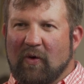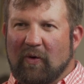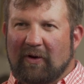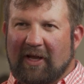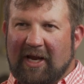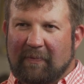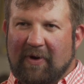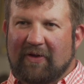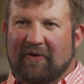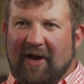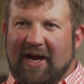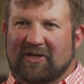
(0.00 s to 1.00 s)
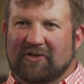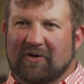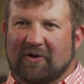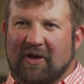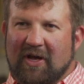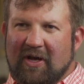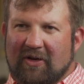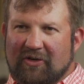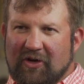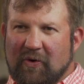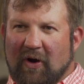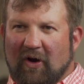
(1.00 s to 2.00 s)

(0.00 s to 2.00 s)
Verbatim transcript: we're letting Mother Nature do